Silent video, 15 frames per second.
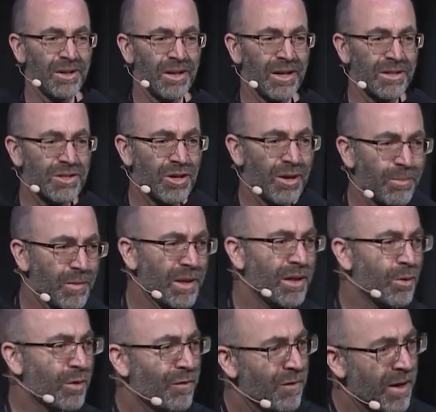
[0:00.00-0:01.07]
I started
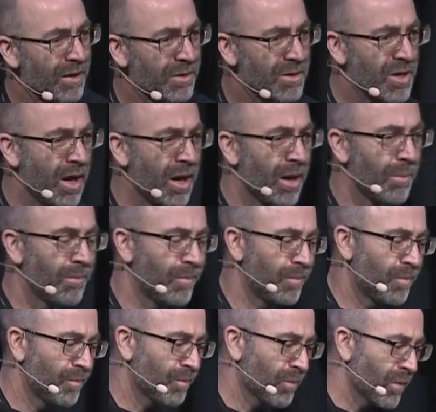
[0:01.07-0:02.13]
meeting with Father Tom
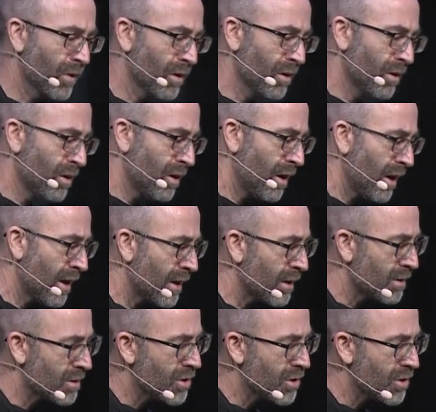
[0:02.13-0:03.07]
and